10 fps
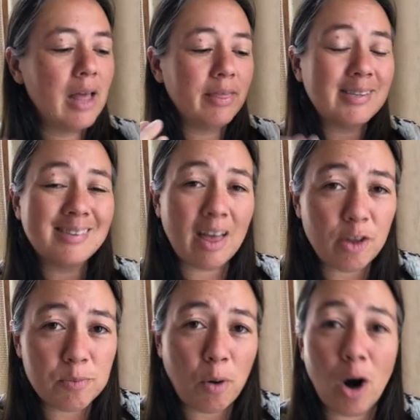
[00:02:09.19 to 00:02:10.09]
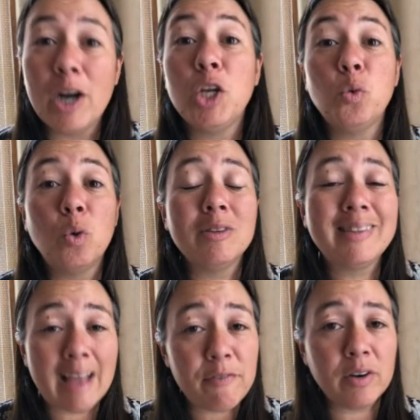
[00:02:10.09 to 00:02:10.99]
The southern part, you will
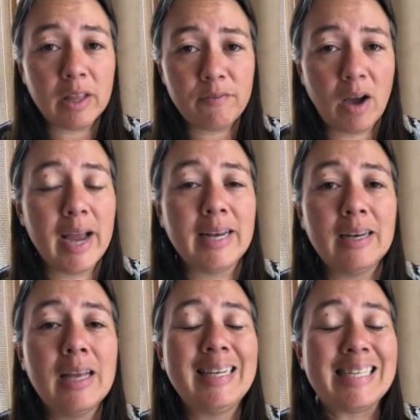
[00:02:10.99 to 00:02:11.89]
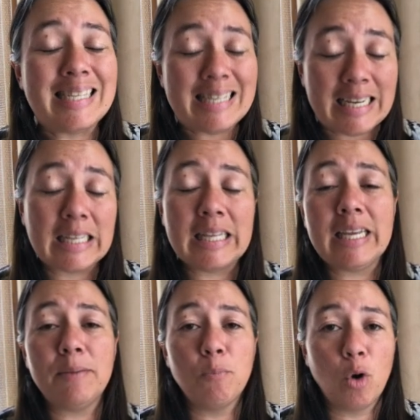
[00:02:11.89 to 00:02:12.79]
definitely find
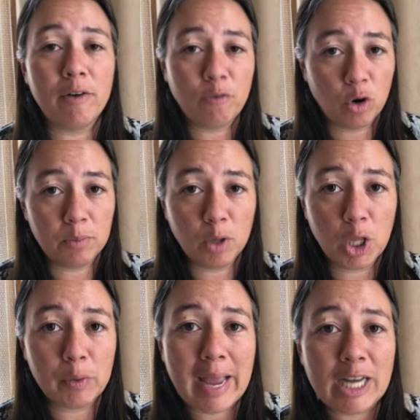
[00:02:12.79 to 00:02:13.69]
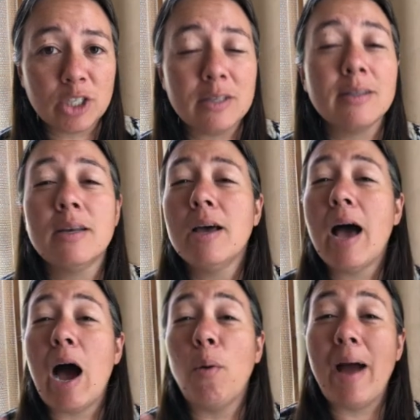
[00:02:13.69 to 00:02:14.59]
distinctly more affordable locations.
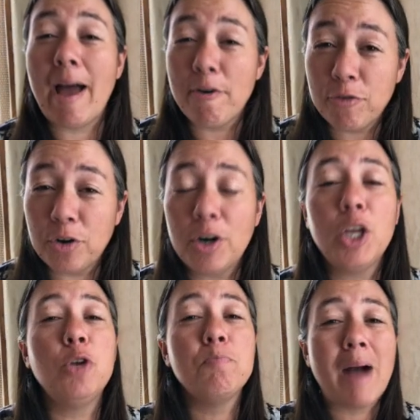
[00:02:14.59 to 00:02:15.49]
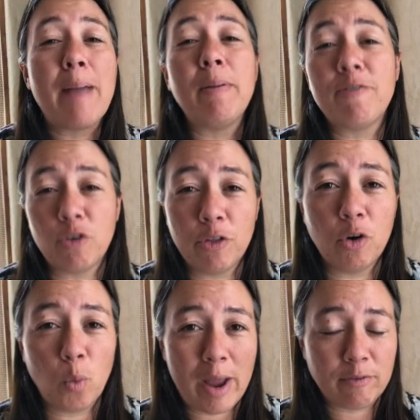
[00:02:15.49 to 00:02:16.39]
However, you might be
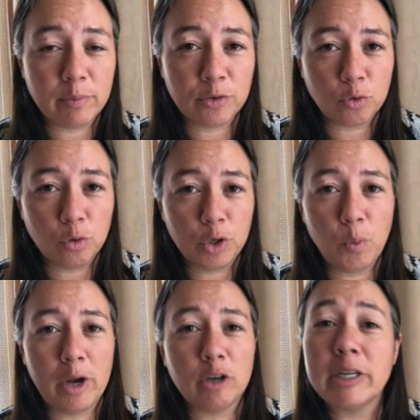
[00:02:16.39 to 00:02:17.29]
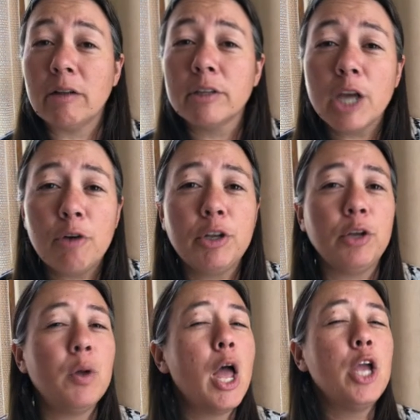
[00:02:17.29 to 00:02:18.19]
further away from the school you want your child to go
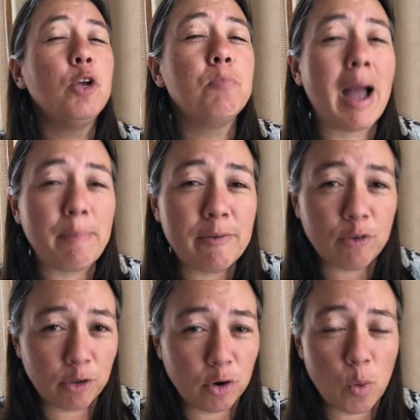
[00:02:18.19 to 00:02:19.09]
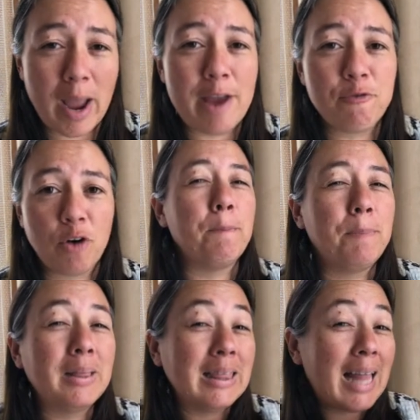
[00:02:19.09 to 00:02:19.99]
to. You might be further away
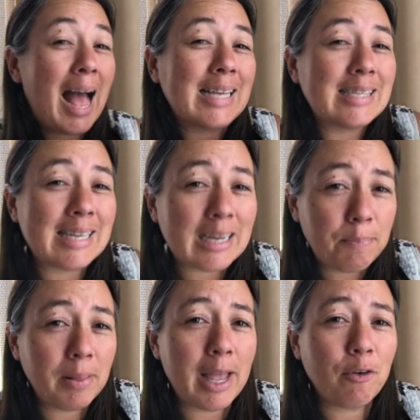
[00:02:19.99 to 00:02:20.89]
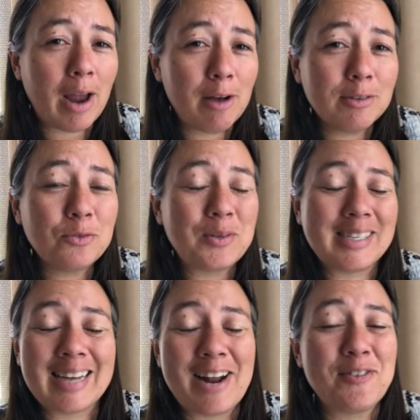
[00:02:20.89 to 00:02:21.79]
from plastic playgrounds,
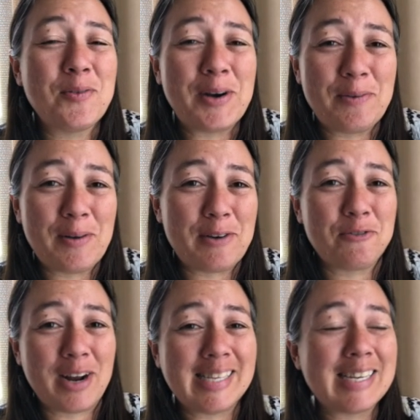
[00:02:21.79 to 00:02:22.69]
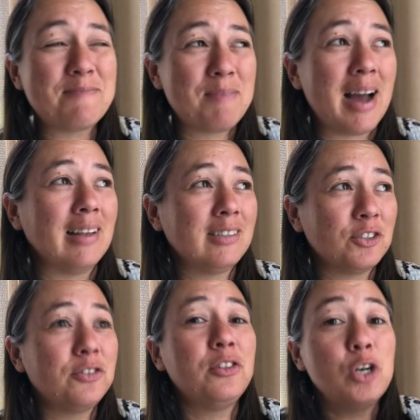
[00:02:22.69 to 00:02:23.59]
which is kind of a weird way to phrase it, but
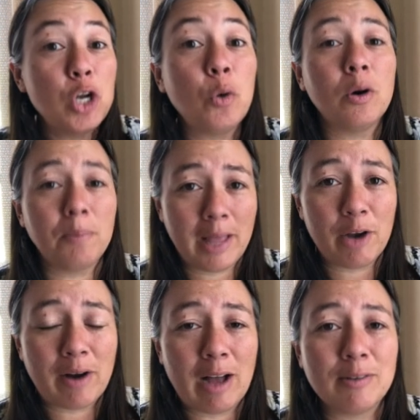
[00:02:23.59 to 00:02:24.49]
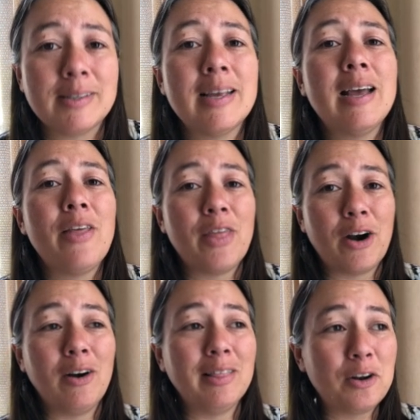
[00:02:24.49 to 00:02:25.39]
just the newer playgrounds
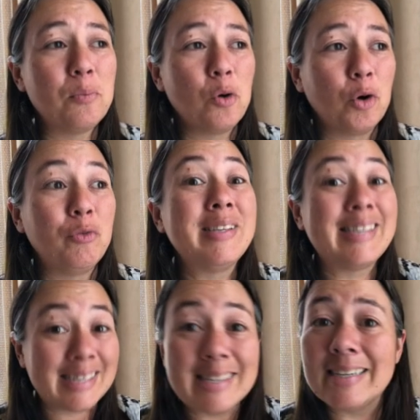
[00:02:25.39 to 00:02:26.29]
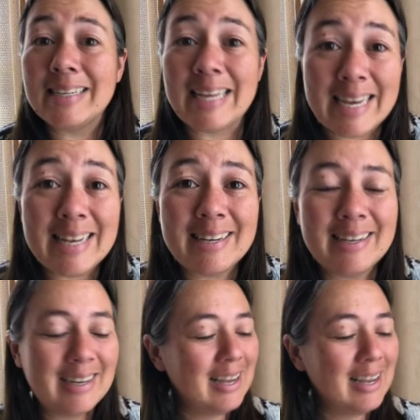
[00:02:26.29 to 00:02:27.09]
that are a little more resistant to heat.